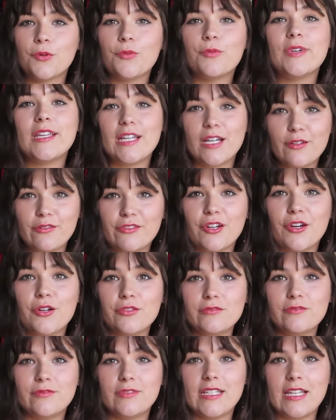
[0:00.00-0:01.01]
We have
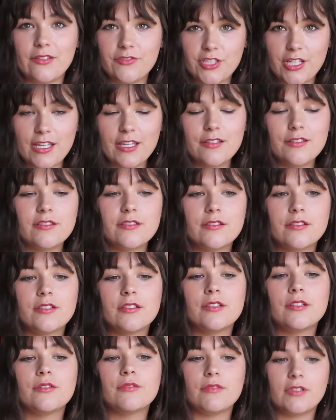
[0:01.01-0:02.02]
grown. We have changed.
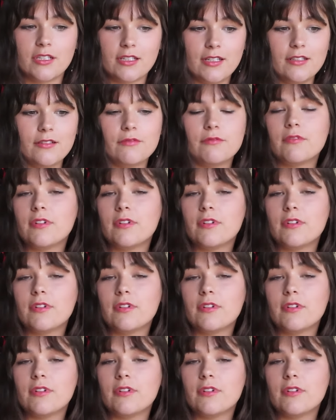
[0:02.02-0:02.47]
We're good.